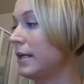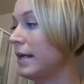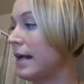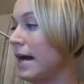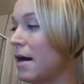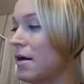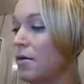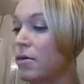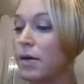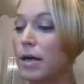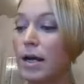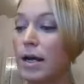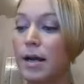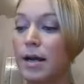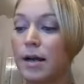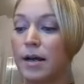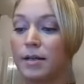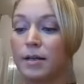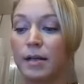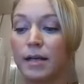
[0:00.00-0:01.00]
Now,
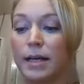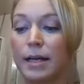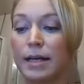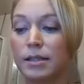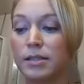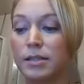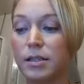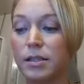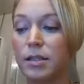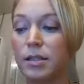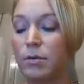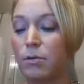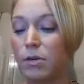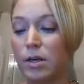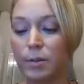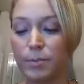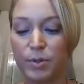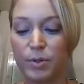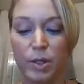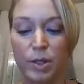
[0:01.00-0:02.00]
the next thing you
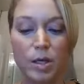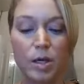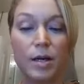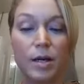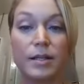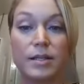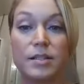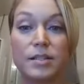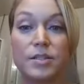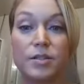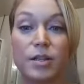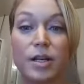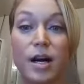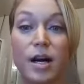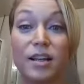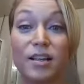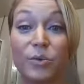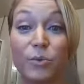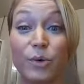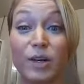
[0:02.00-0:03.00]
want to put on is your
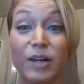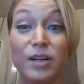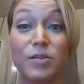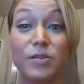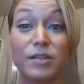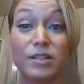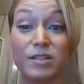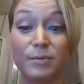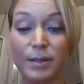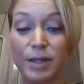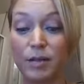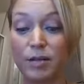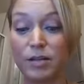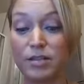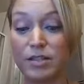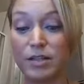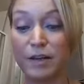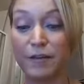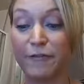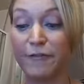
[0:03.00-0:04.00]
color. We're going to be
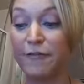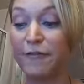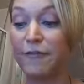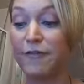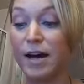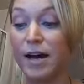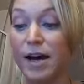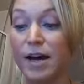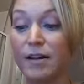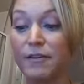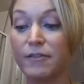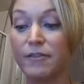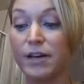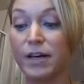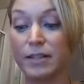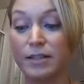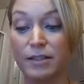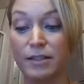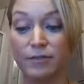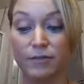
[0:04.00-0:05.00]
launching
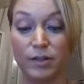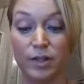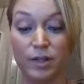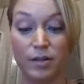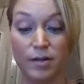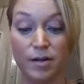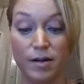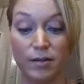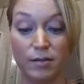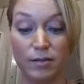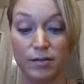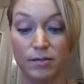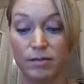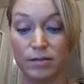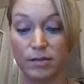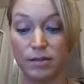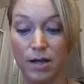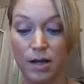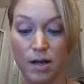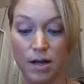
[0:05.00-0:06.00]
5 different
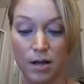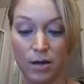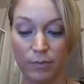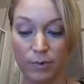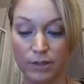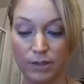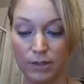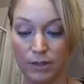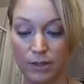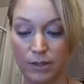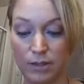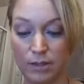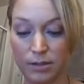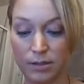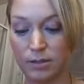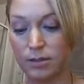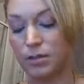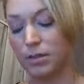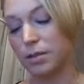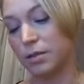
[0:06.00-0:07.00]
colors, which
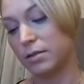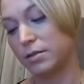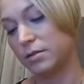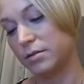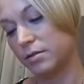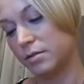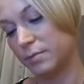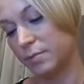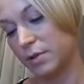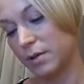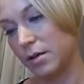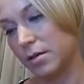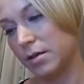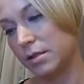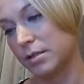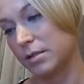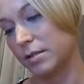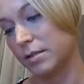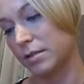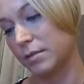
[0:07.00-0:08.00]
is super
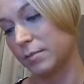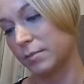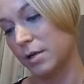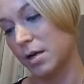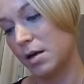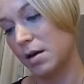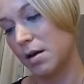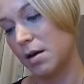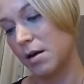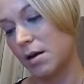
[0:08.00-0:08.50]
awesome.